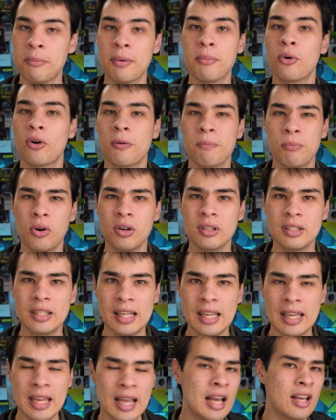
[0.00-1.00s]
but more
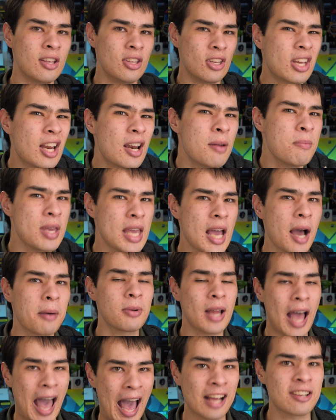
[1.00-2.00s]
importantly, you're going to be
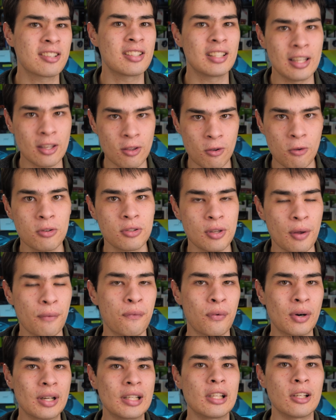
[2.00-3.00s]
able to actually use it
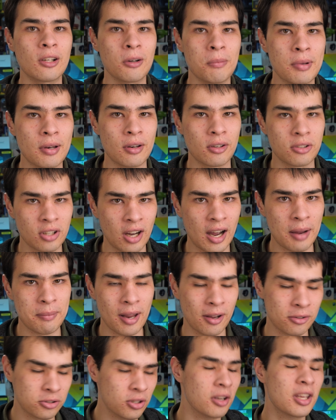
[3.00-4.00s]
for a little bit of time.
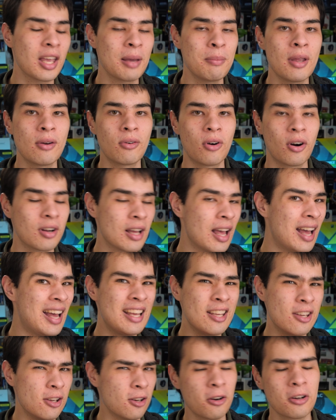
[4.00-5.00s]
Now, don't get me wrong,
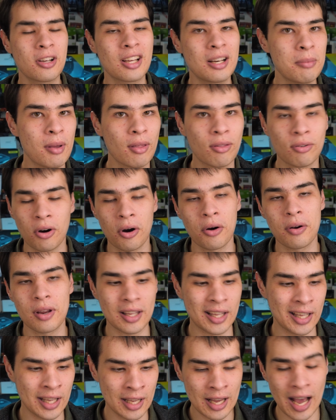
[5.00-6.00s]
you're not going to be
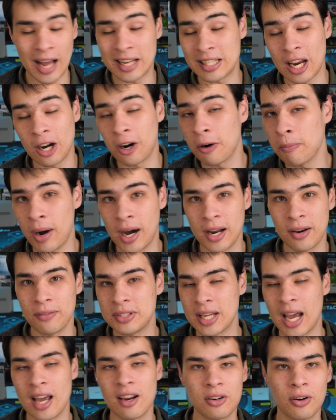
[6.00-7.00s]
throwing a terabyte
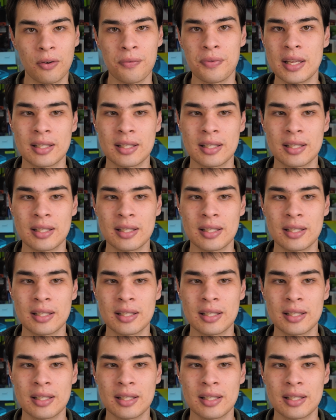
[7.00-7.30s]
of data on